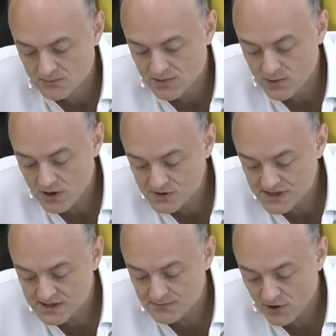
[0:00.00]

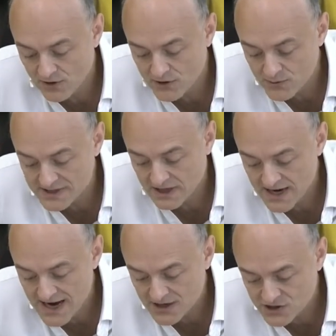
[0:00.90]
Proposing tomorrow that we
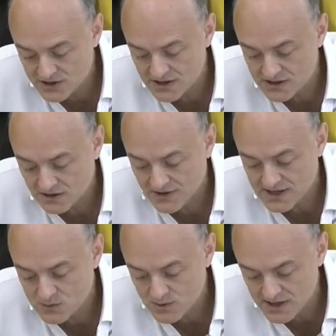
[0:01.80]
delay action until
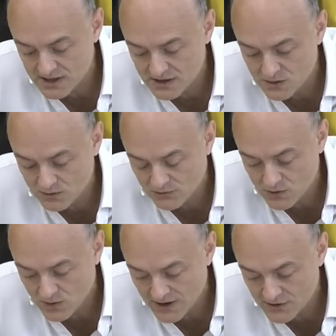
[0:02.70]
next week will
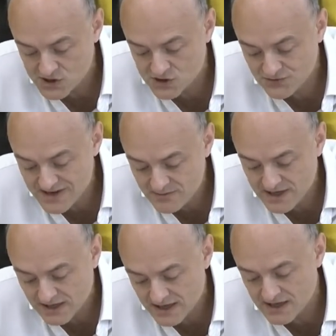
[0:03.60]
require extremely
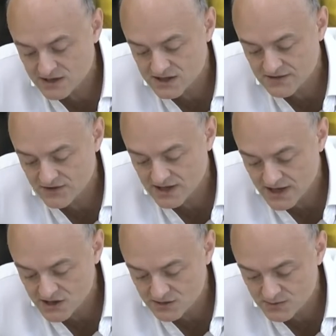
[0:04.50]
clear
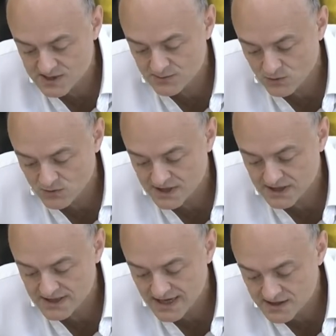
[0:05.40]
justification with
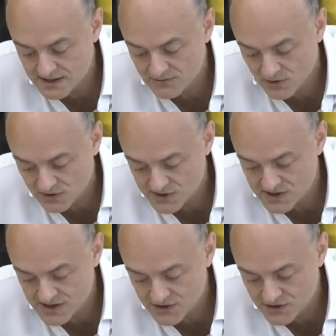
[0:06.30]
supporting data, models,
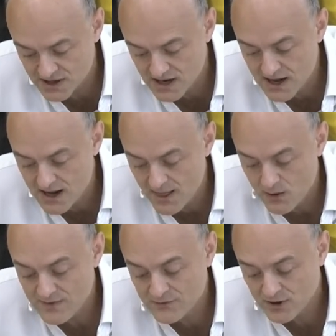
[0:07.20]
etc.
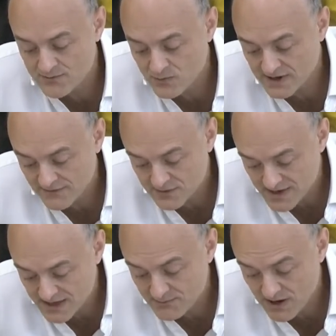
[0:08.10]
We'd have to
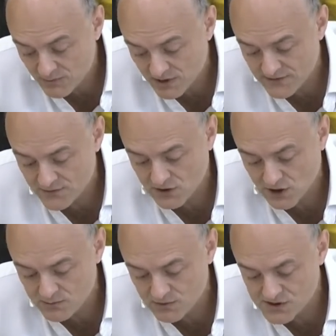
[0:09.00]
make it public for
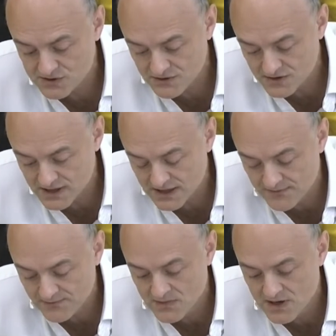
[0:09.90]
global scrutiny.
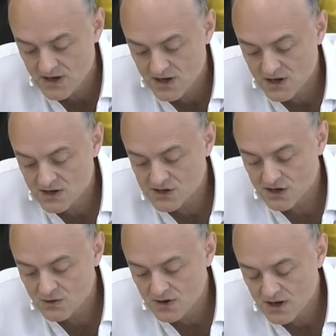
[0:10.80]

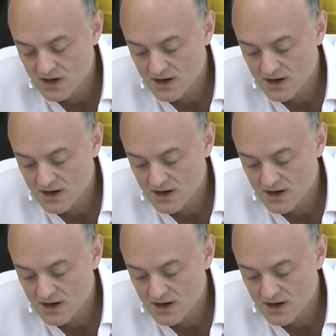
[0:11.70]
So